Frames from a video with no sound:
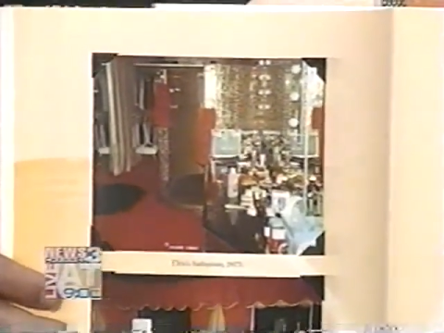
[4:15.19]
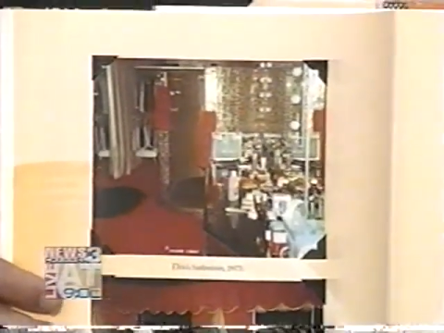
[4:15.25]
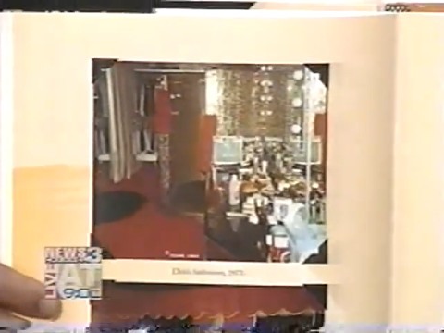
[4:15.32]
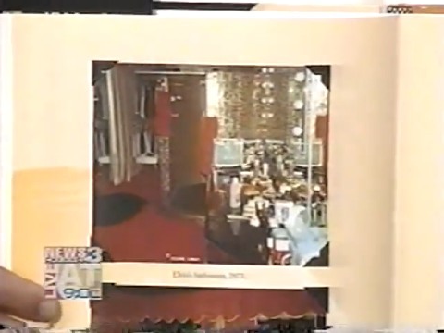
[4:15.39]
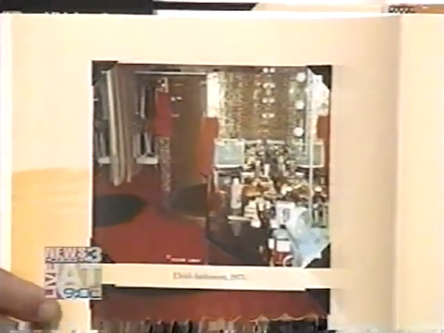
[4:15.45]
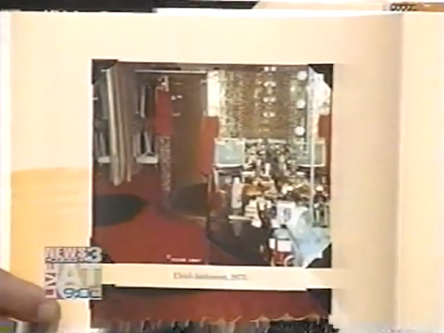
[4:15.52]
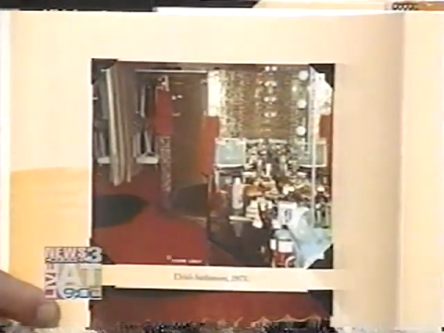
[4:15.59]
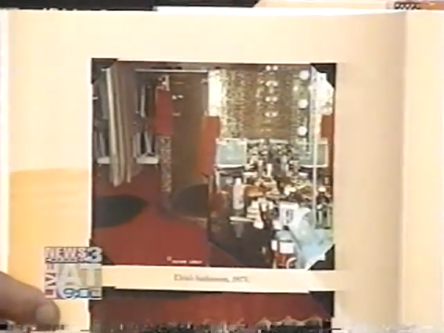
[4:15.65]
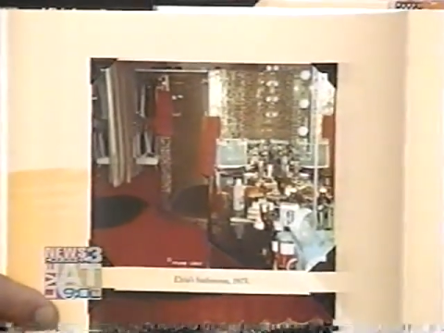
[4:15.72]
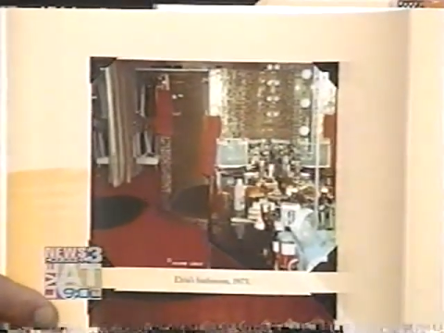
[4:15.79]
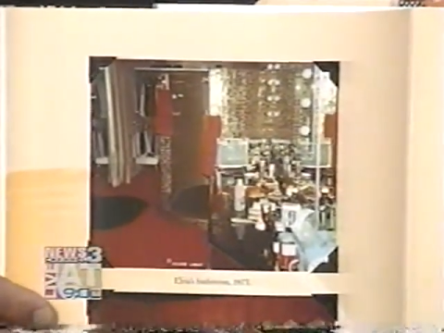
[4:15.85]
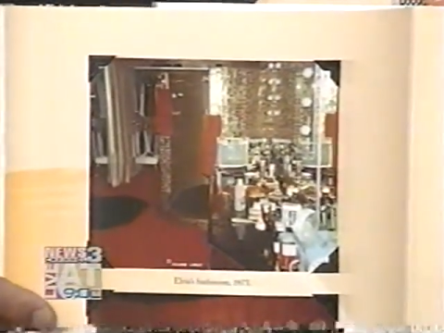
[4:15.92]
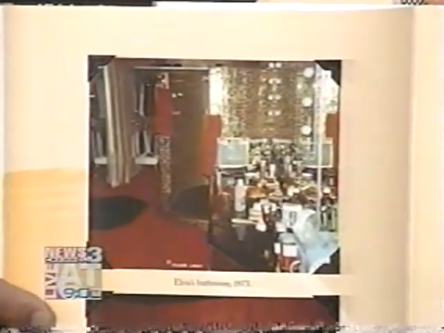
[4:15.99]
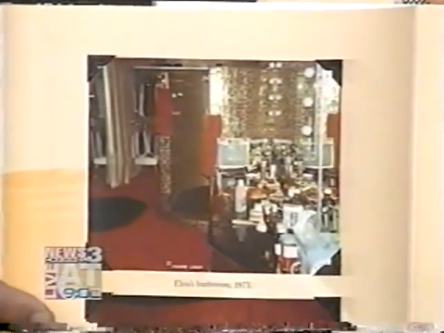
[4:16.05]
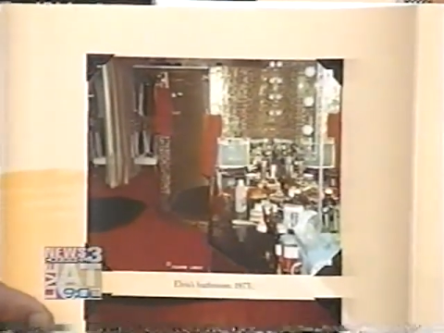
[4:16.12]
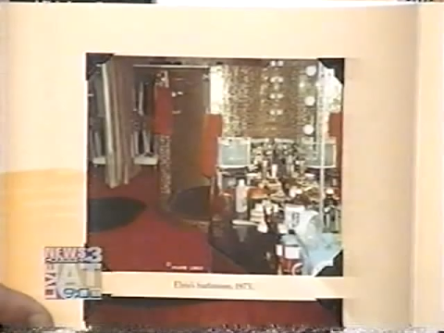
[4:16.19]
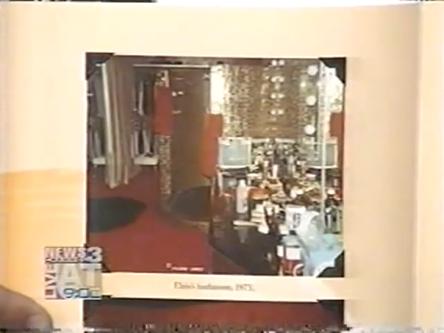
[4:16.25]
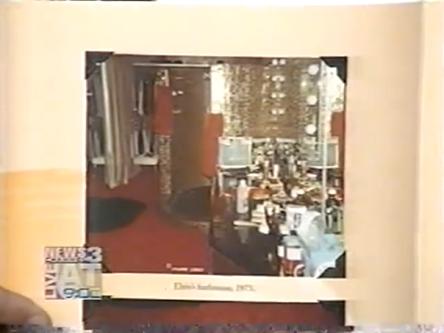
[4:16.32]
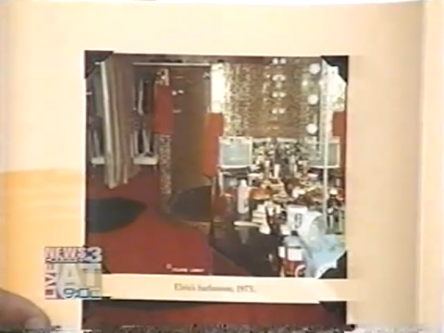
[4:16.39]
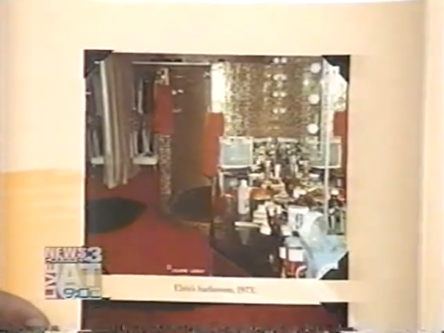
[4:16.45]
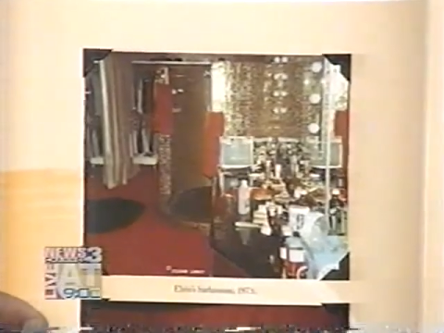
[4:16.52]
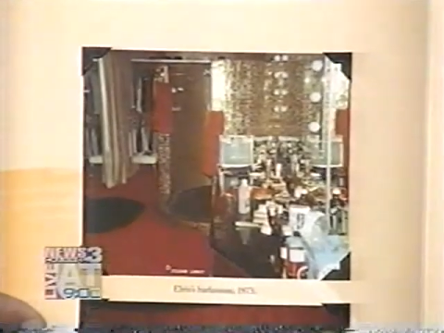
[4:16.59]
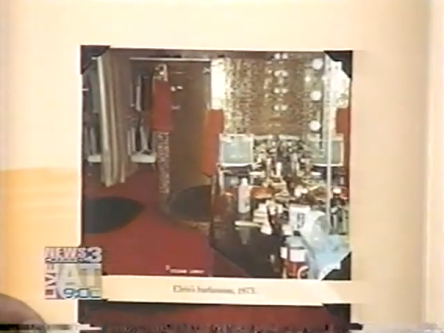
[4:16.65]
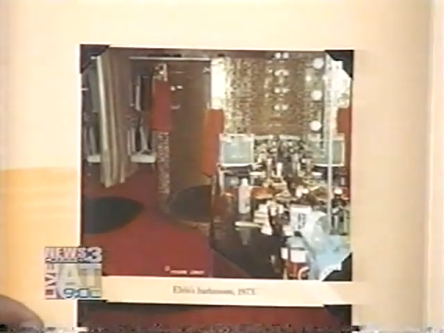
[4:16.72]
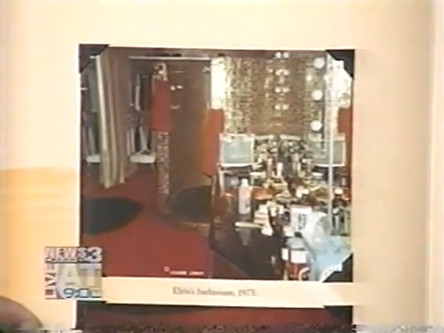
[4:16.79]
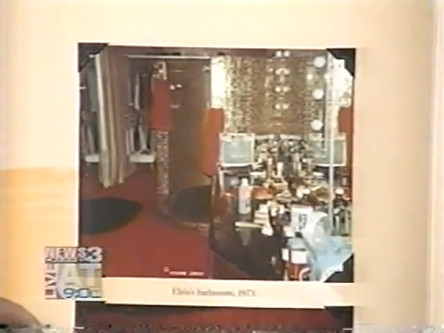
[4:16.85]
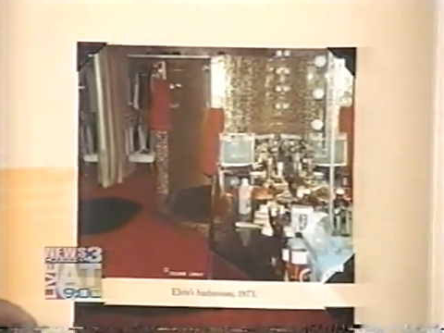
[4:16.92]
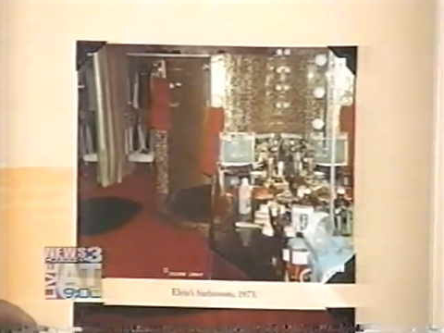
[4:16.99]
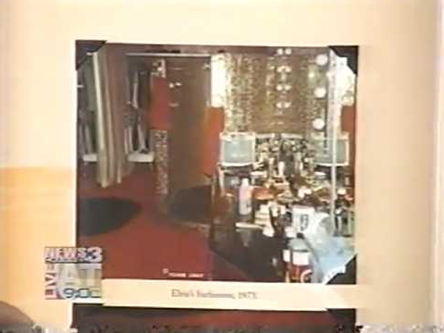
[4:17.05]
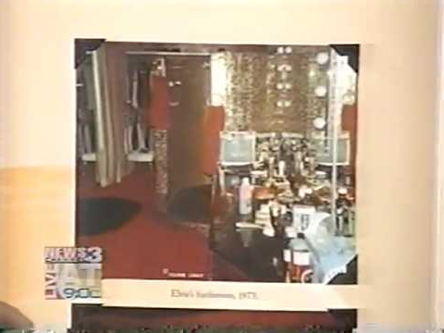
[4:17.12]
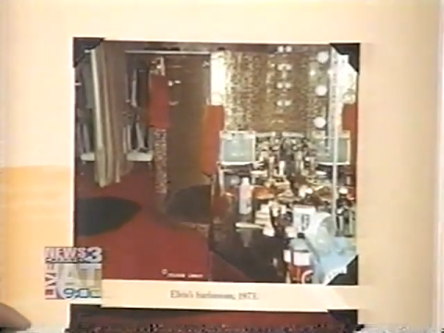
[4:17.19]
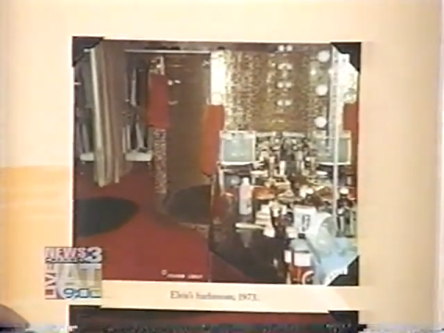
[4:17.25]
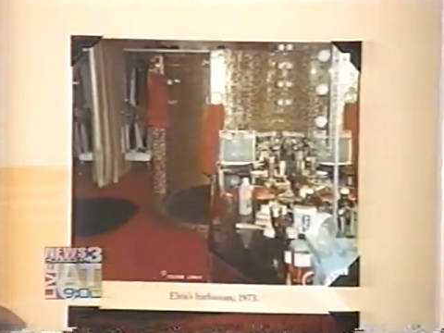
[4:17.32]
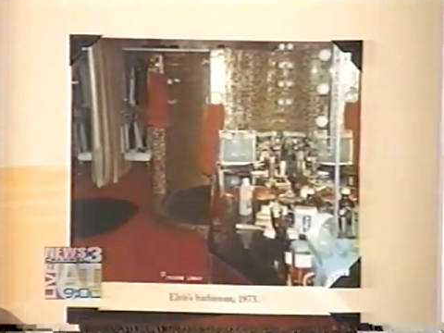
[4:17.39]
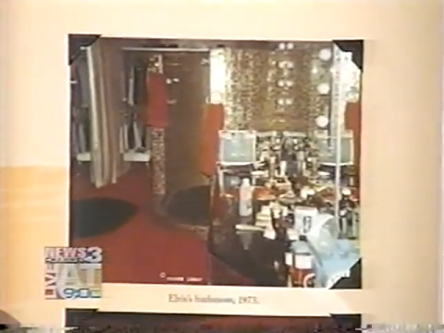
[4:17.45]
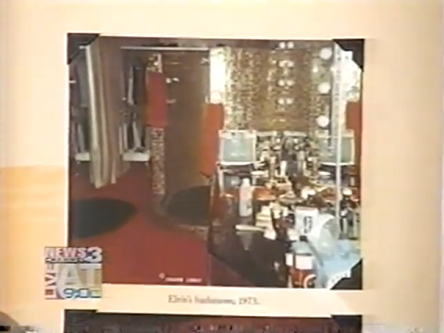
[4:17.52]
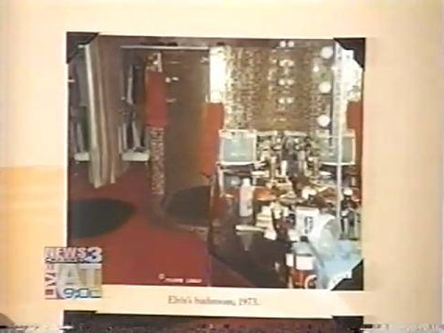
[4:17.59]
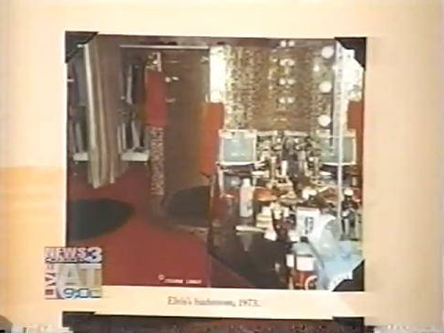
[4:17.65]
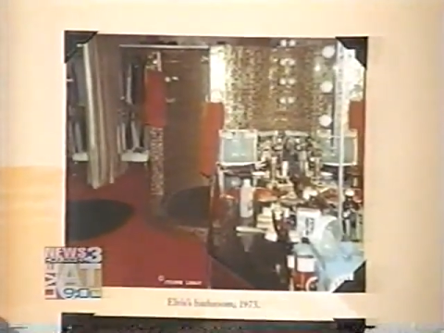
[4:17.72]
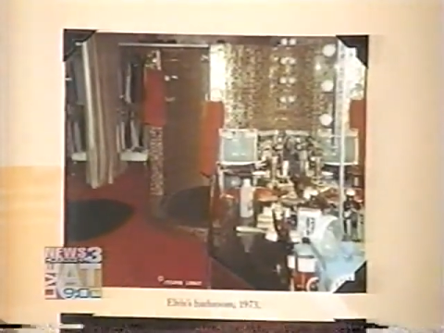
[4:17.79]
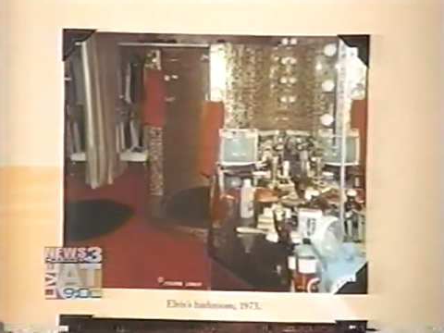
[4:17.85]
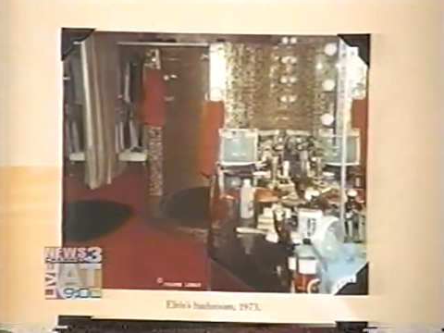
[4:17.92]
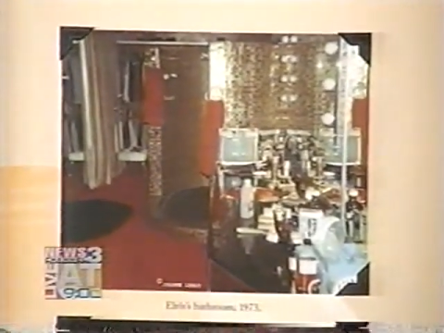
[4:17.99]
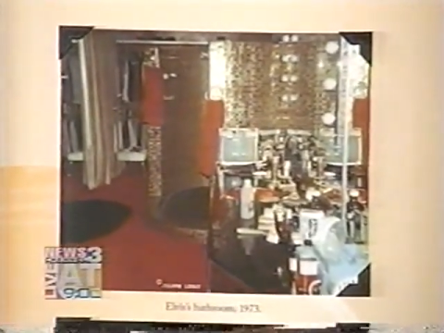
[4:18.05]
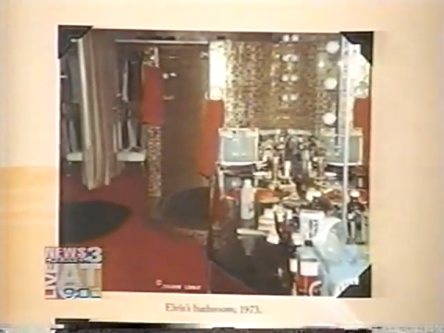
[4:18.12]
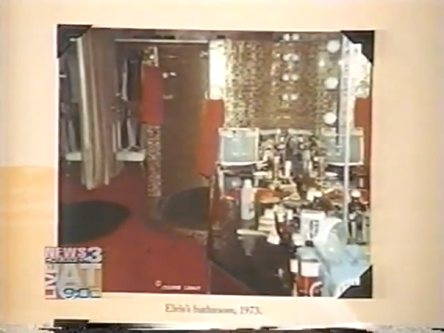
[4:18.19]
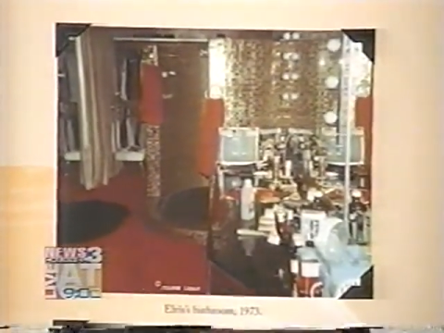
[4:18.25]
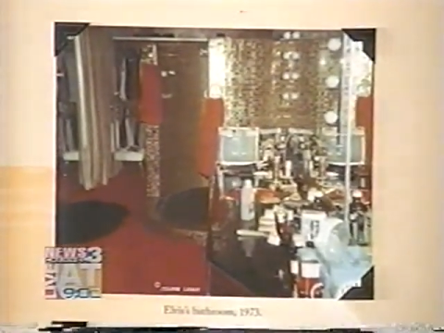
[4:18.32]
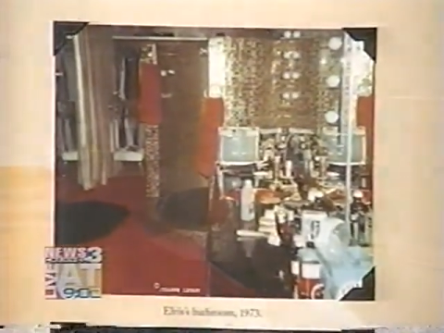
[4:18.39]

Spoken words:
(no speaker visible)